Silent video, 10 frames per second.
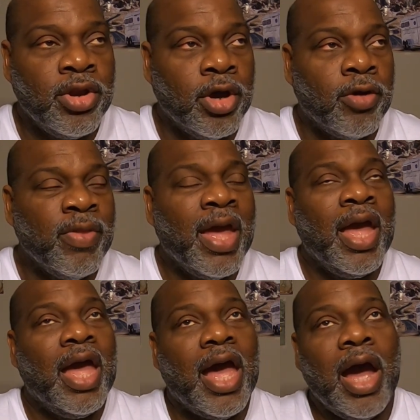You know,
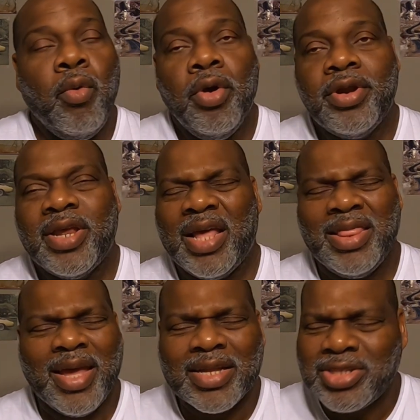I worked, I
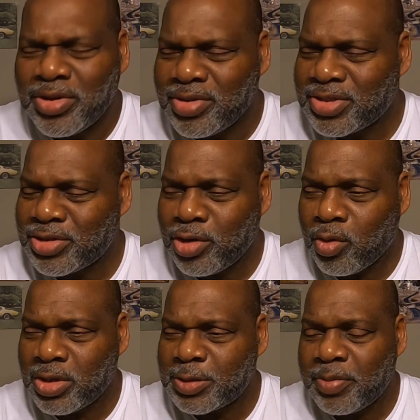think I told a
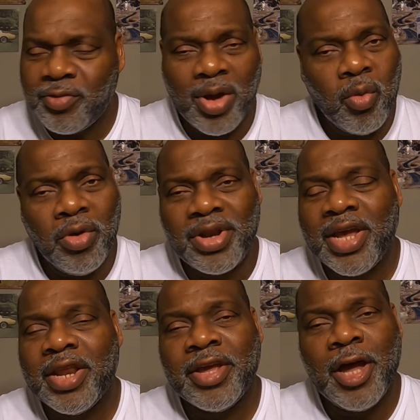story once before. I
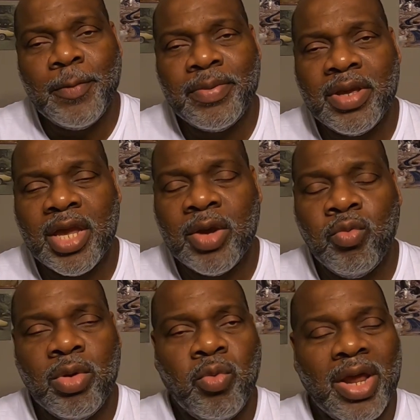worked at a company
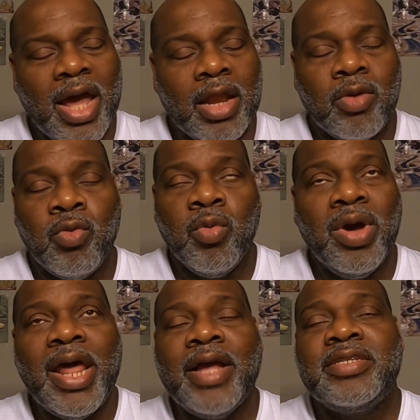and we went we
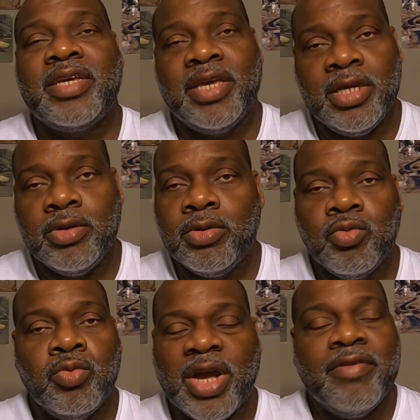went out to eat
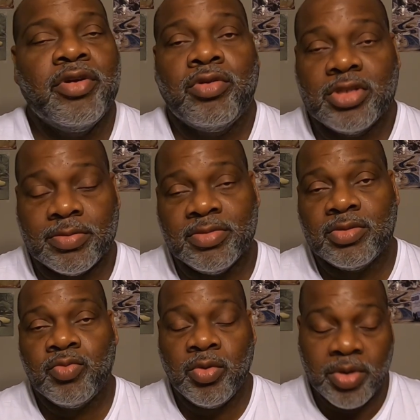every
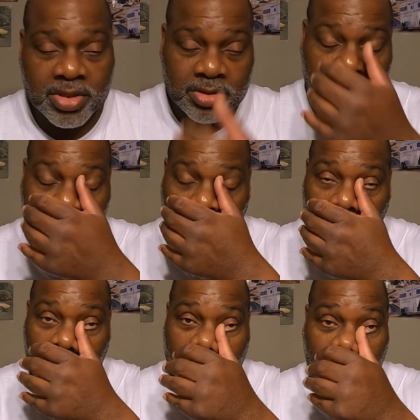Christmas. We went to,
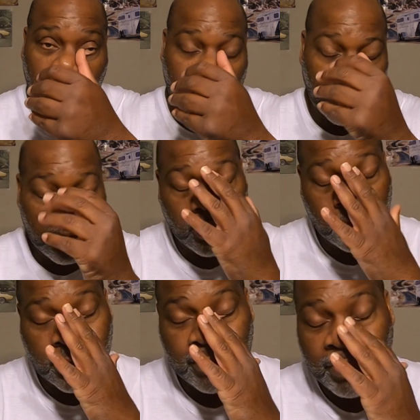uh, I think, a
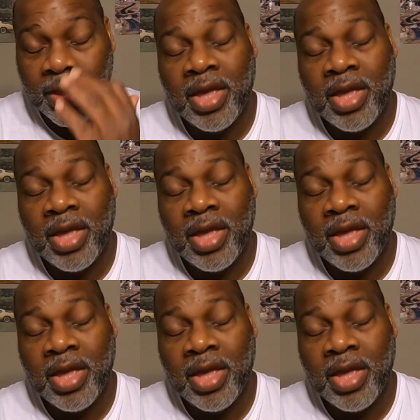Longhorn.